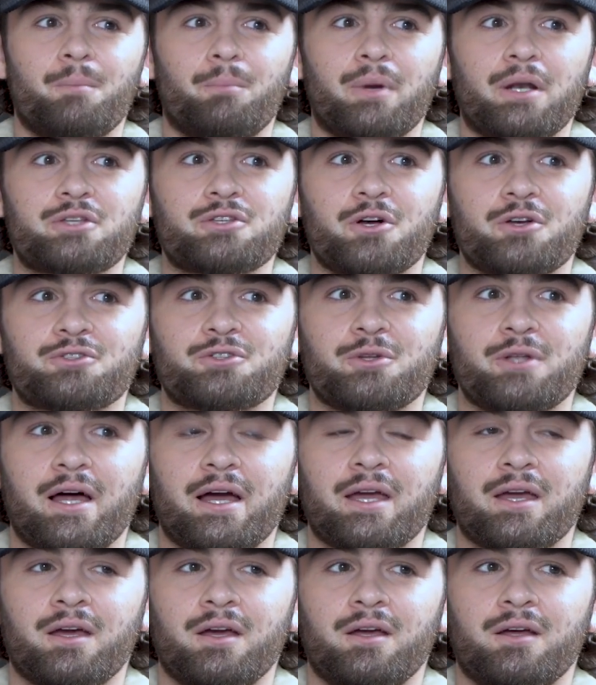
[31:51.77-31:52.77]
But it's also
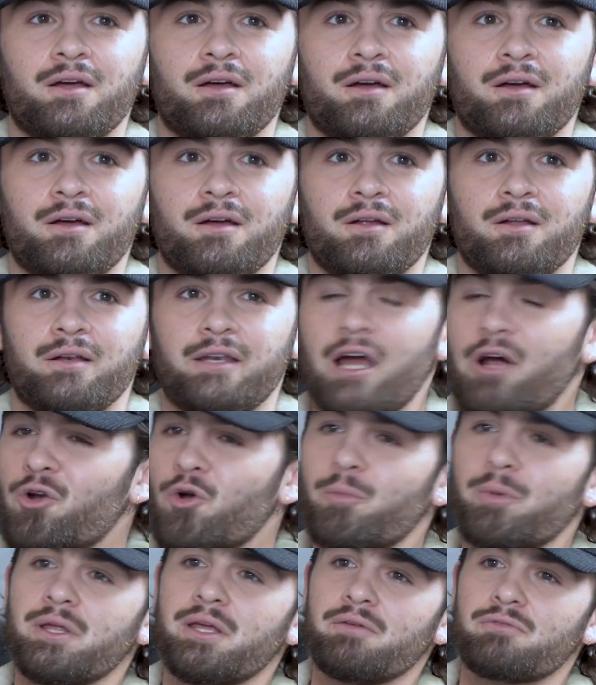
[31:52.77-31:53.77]
like, now
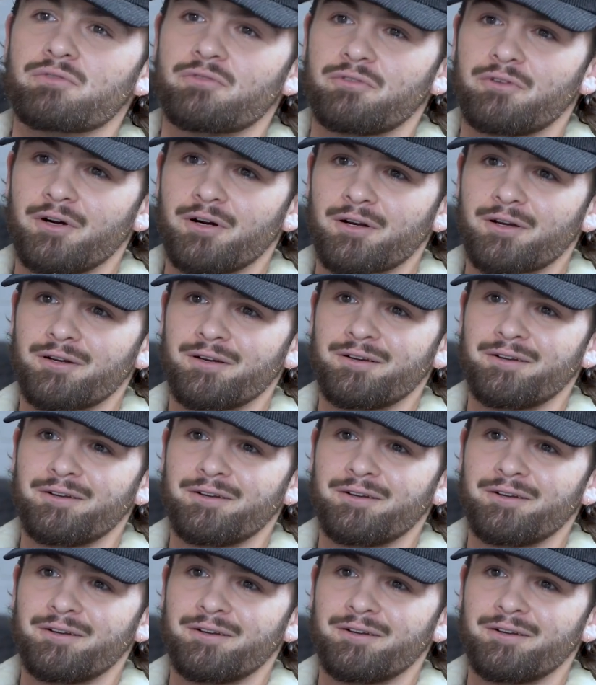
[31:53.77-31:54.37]
nobody gives a fuck.